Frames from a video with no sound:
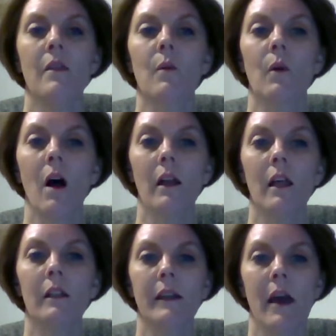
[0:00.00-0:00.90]
They were all
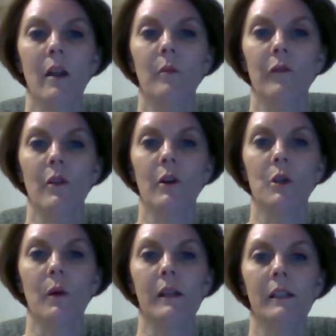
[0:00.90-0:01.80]
held accountable for their
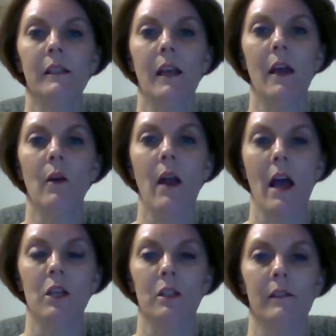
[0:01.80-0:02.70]
choices and their
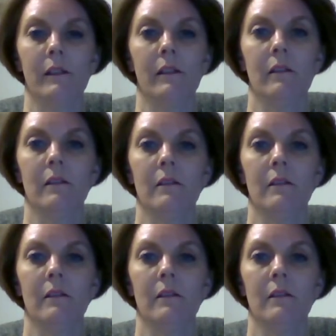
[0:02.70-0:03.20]
actions.